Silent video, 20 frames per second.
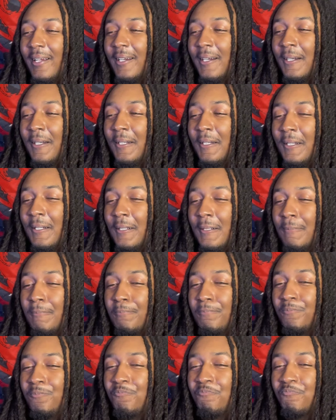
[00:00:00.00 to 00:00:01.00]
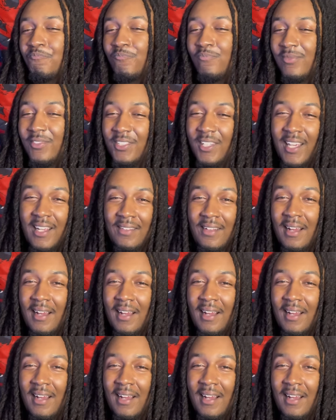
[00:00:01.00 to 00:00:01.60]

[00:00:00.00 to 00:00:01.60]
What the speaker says: Seems